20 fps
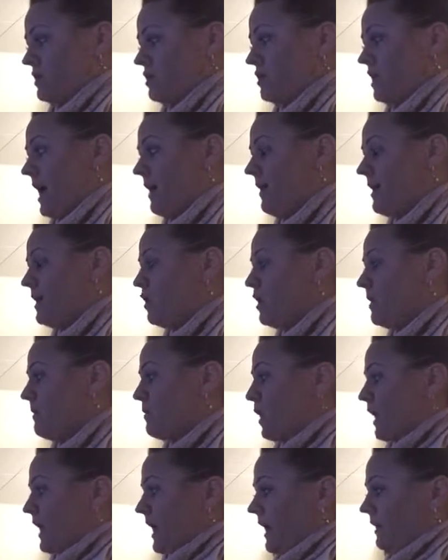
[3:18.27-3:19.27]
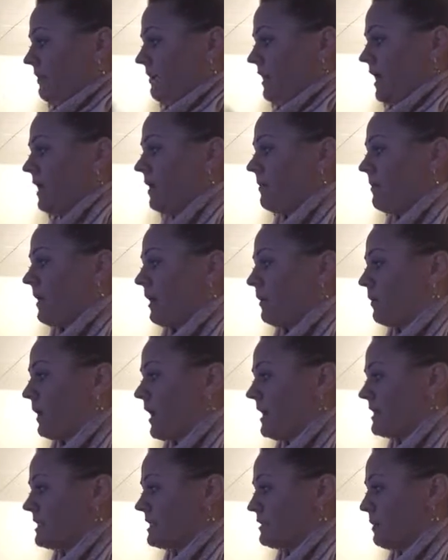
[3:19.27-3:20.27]
So now I know I'm running. I've got my
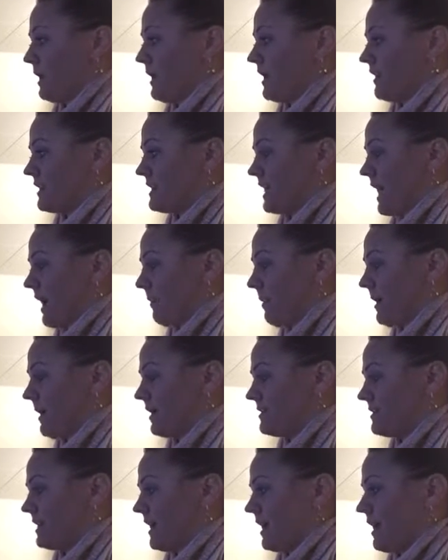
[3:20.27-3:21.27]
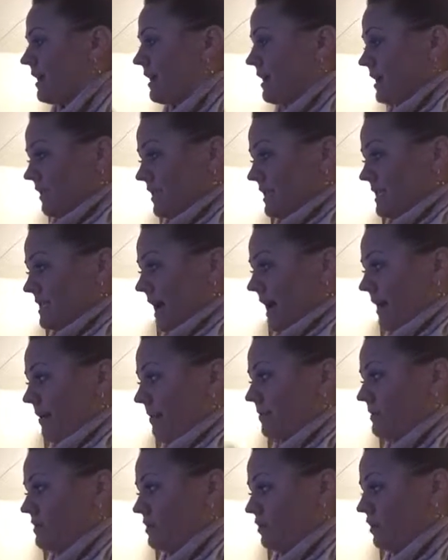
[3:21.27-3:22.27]
rate displayed at the top hand side, at the
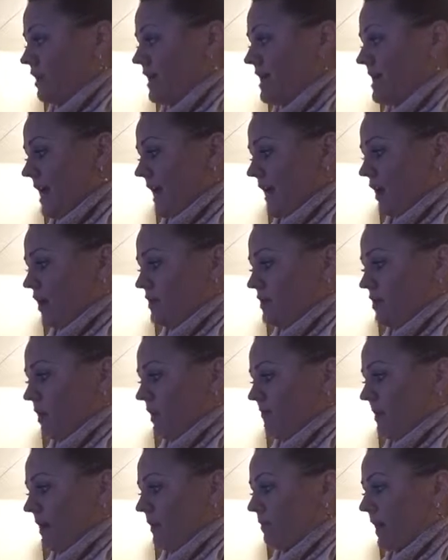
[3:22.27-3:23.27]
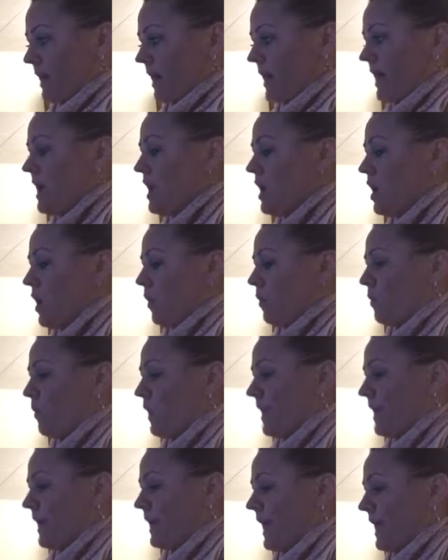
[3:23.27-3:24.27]
top screen. I also have my rate
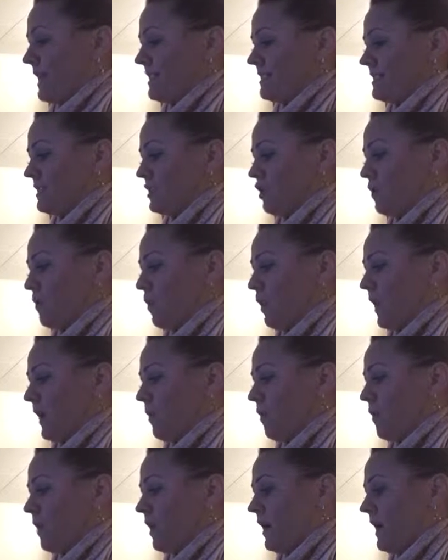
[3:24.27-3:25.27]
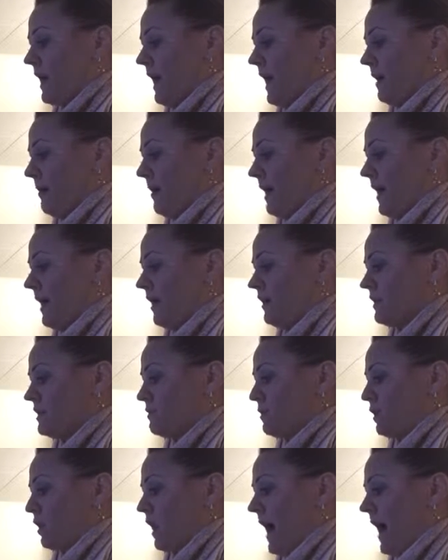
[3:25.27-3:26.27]
running at 0.1
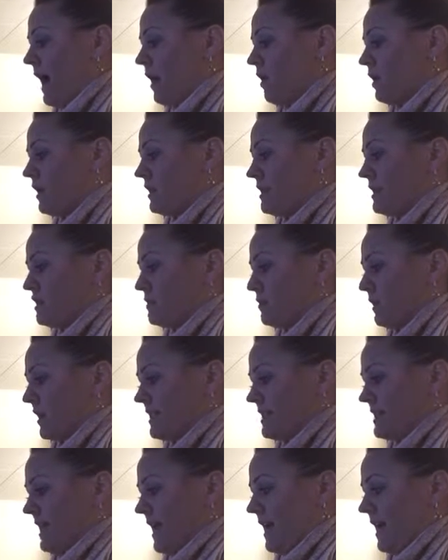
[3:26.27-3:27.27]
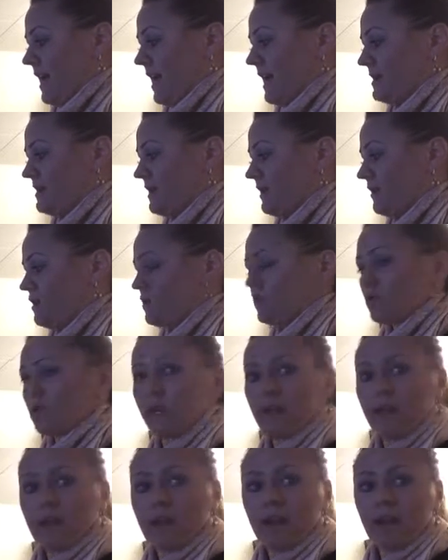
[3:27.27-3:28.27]
mLs per hour. It displays that nice on the
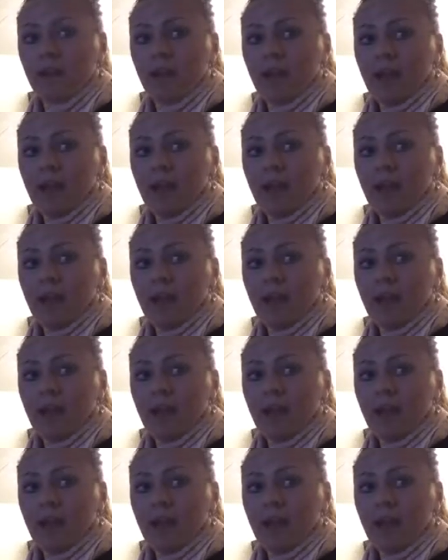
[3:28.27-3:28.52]
screen.